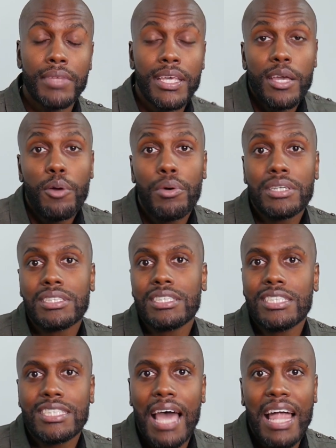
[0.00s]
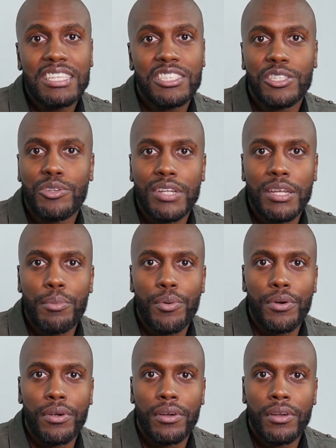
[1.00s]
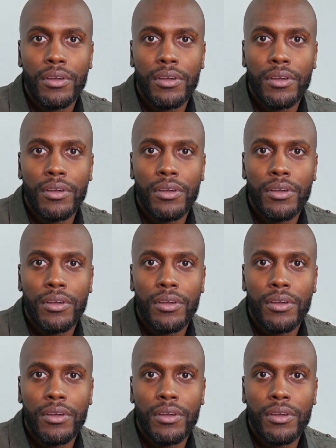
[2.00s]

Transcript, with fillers: it wasn't a challenge to you anymore